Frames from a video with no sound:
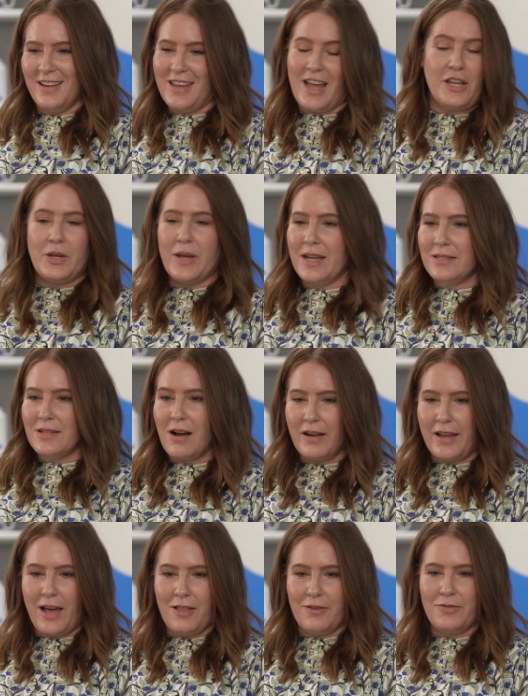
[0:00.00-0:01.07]
Yeah, you can't
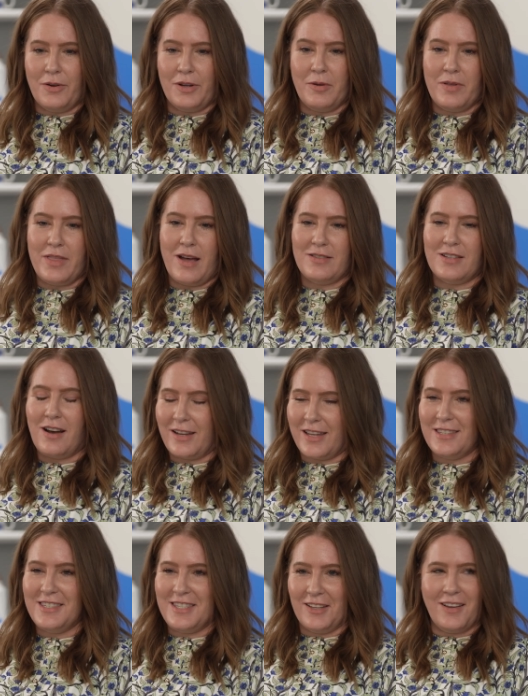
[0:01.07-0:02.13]
talk California without
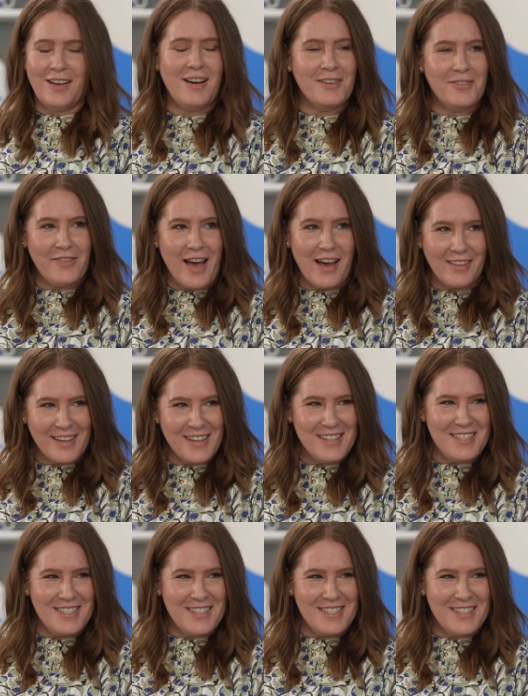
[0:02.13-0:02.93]
talking Silicon Valley.